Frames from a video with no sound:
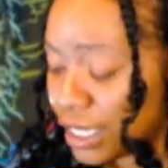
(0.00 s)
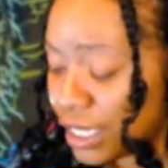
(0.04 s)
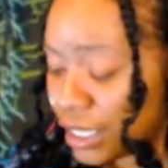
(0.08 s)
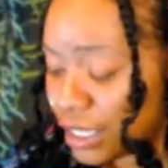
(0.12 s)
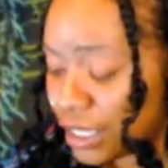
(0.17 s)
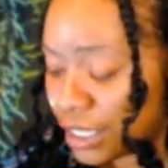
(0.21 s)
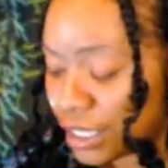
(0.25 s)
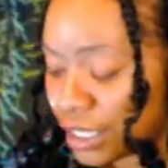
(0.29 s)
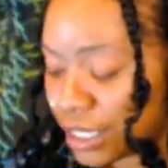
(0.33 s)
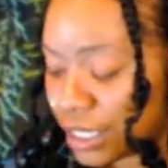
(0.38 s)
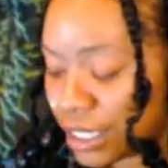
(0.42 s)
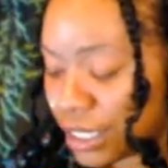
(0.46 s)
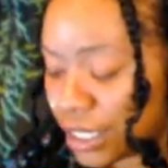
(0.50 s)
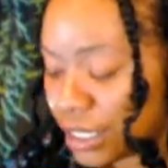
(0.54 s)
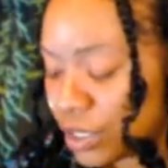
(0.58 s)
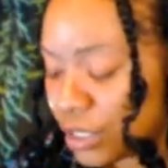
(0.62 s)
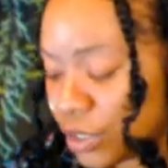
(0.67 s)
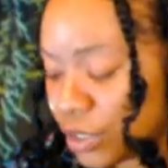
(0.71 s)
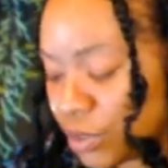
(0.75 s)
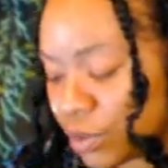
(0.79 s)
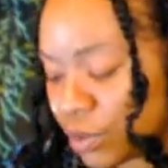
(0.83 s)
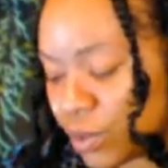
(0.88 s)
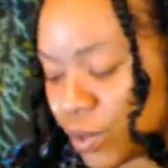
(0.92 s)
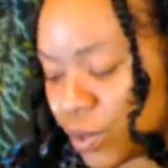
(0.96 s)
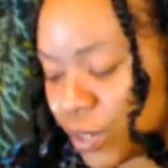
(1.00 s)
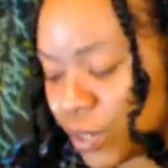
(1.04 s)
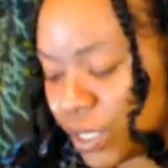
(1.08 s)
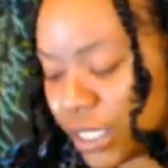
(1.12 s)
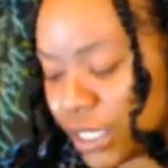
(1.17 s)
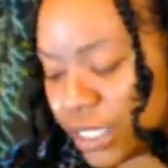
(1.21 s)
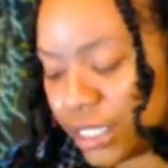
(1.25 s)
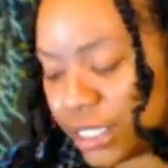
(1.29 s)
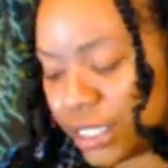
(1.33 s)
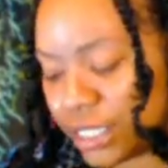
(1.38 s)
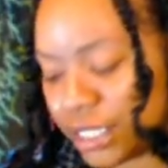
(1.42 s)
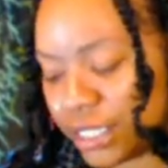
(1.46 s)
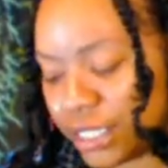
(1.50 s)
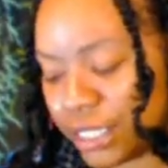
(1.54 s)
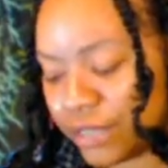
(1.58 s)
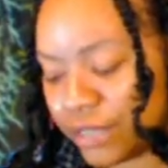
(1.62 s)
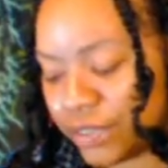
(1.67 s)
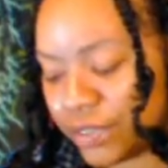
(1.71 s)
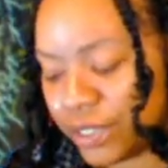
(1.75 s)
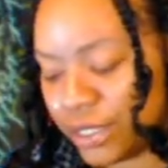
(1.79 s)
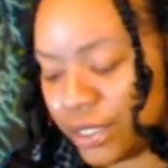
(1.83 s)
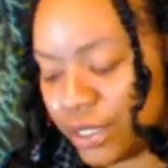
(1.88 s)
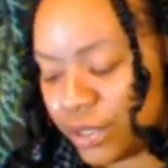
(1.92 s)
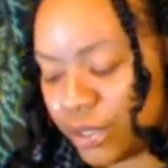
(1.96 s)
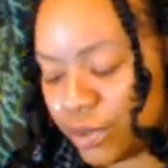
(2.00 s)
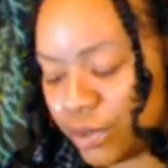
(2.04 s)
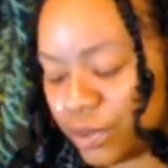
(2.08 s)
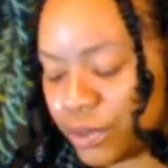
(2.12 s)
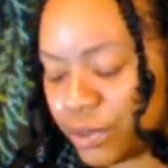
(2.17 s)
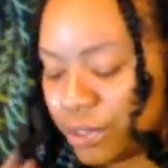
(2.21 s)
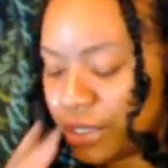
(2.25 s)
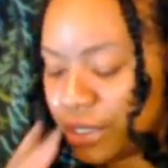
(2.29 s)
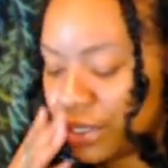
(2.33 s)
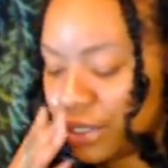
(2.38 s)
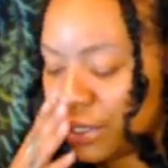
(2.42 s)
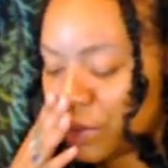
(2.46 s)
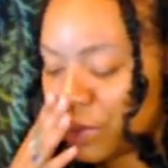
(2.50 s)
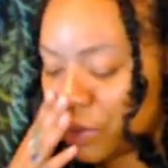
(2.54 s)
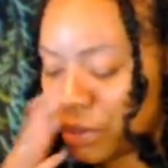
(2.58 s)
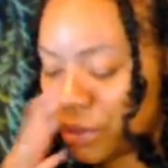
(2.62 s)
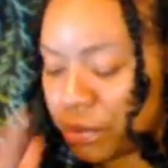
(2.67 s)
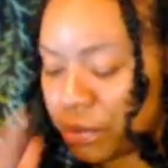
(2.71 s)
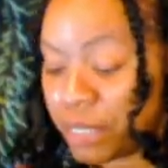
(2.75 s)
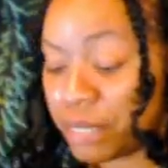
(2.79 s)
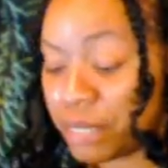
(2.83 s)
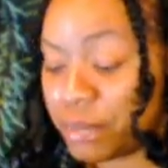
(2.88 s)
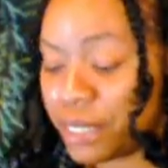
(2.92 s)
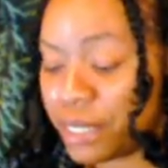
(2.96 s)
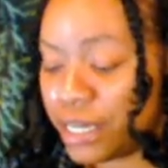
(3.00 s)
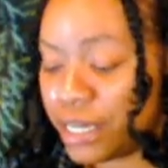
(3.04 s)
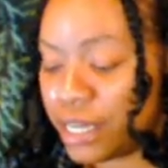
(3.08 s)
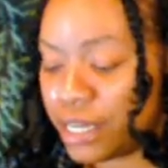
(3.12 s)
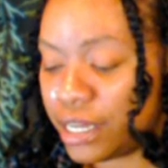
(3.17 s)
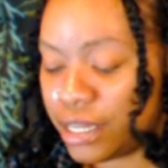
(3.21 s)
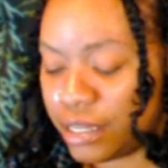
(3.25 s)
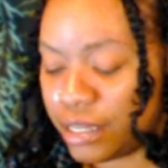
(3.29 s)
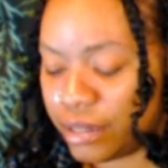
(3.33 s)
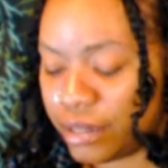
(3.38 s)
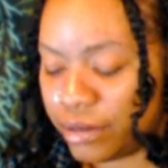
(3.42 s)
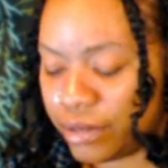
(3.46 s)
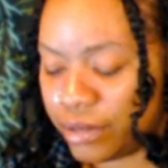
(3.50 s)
The King of Swords and the Seven of Swords. Or maybe not.